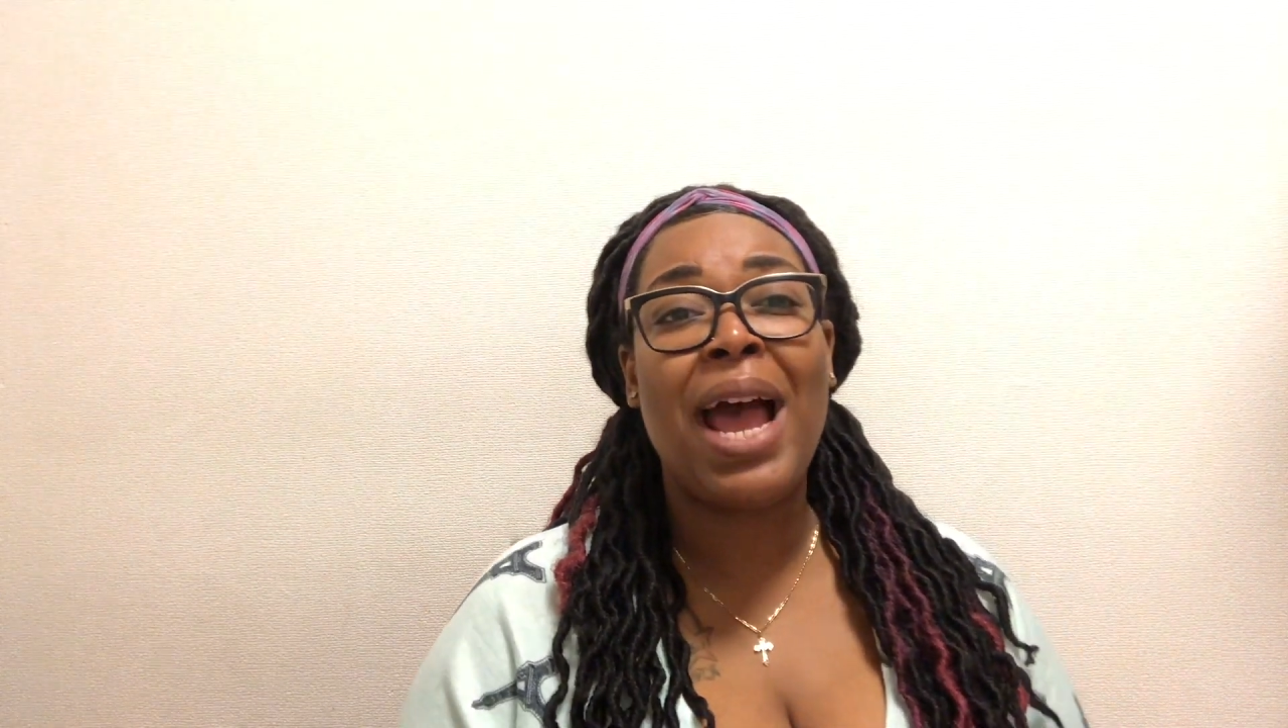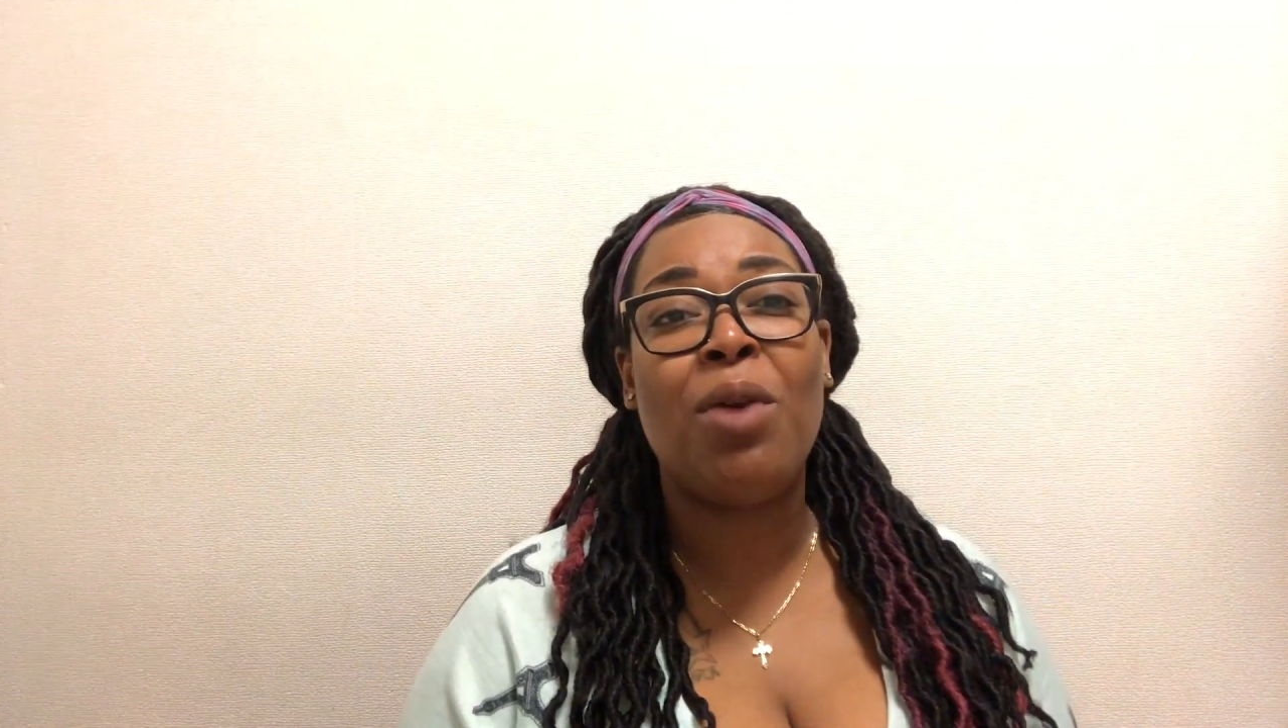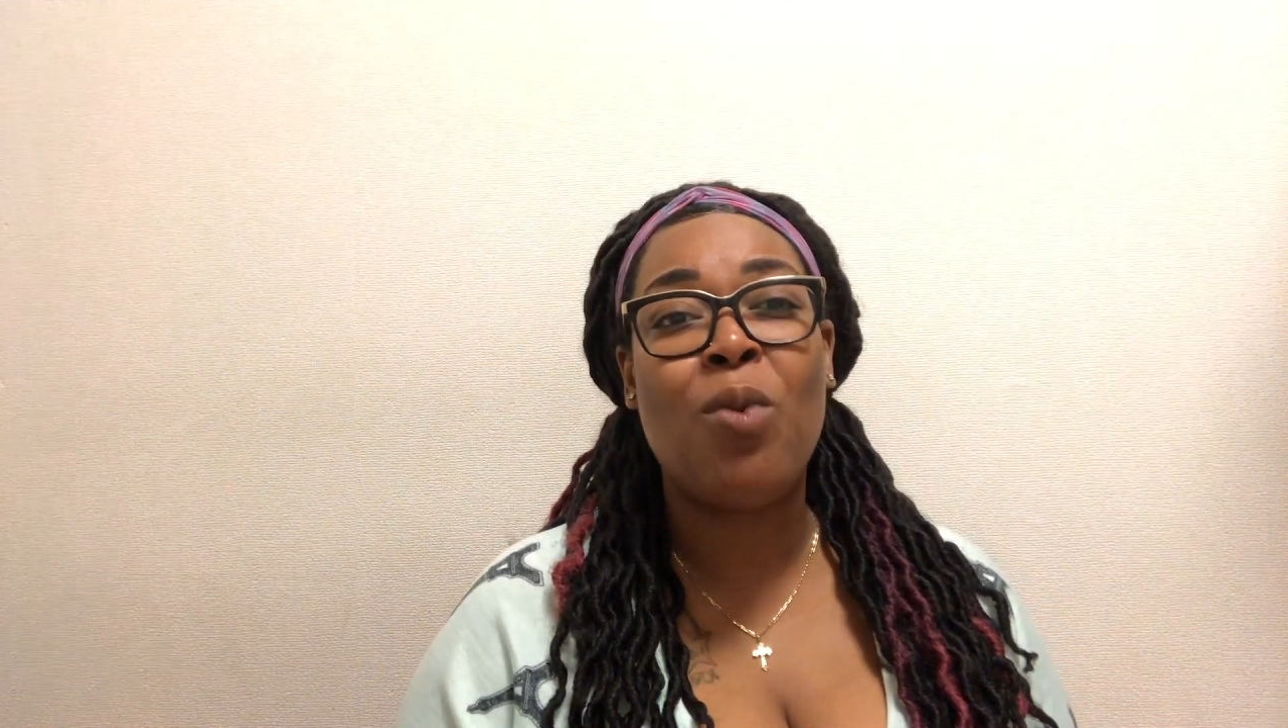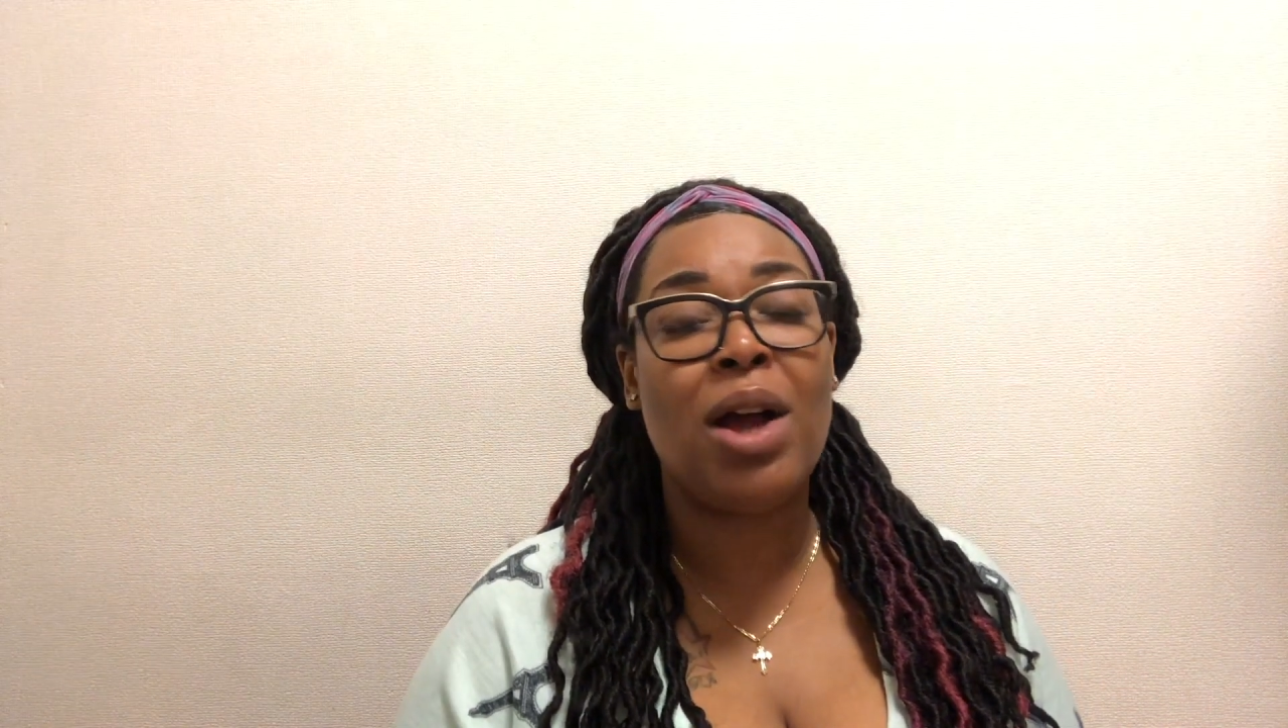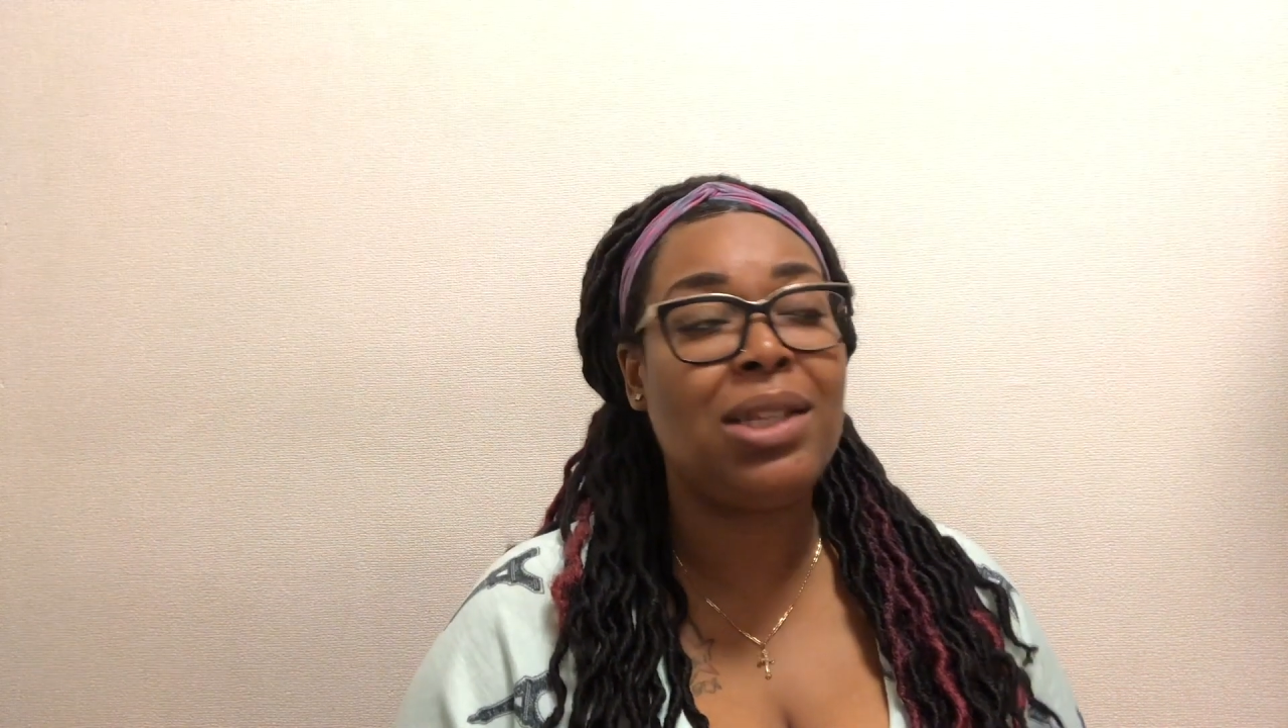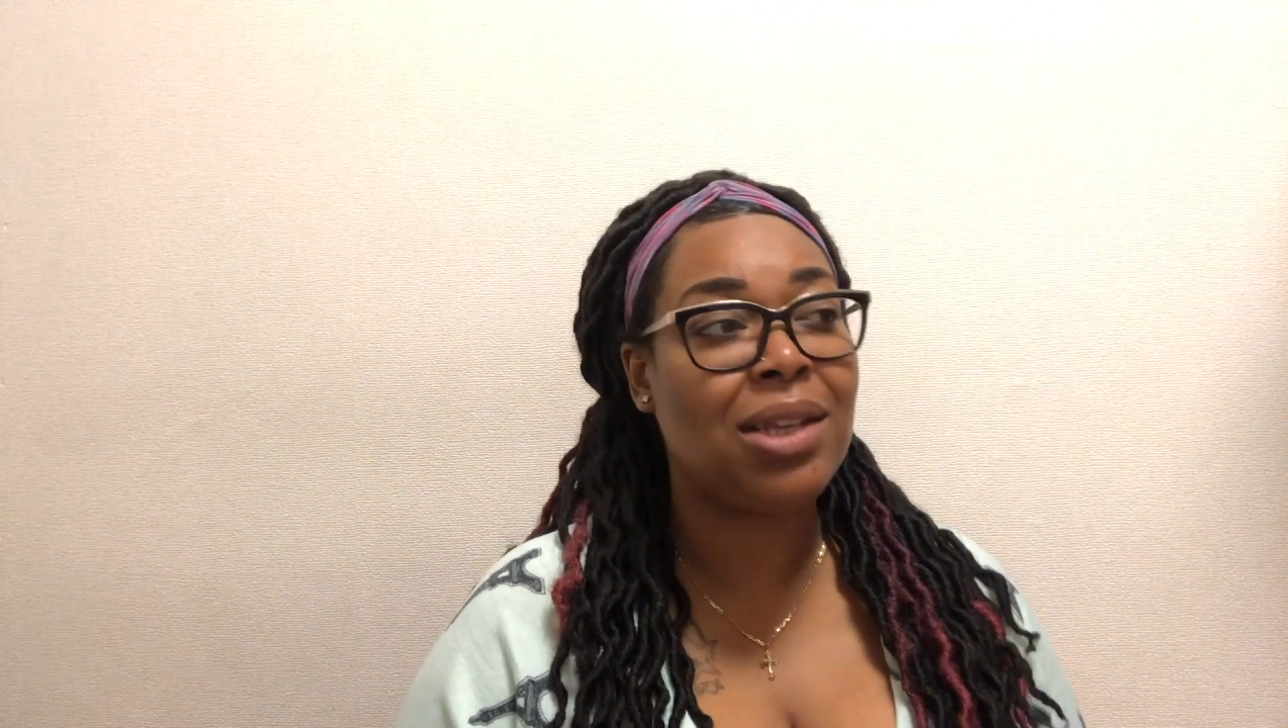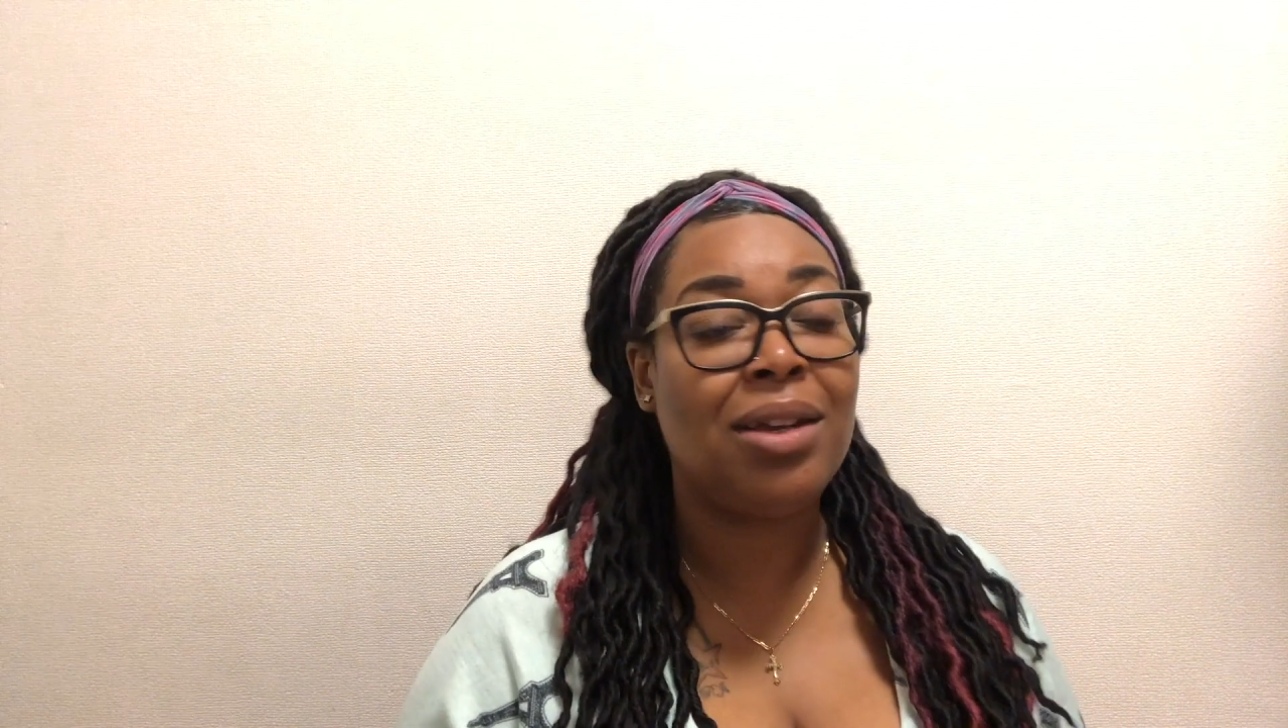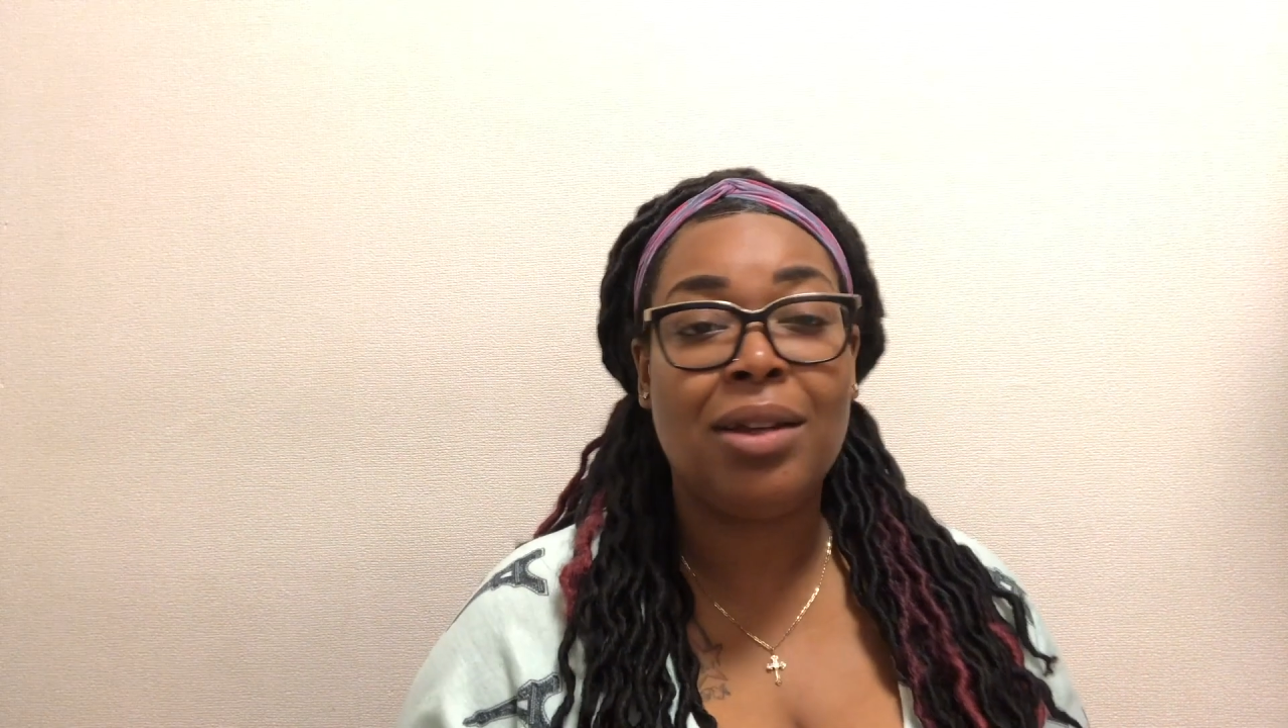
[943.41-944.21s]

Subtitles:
I want...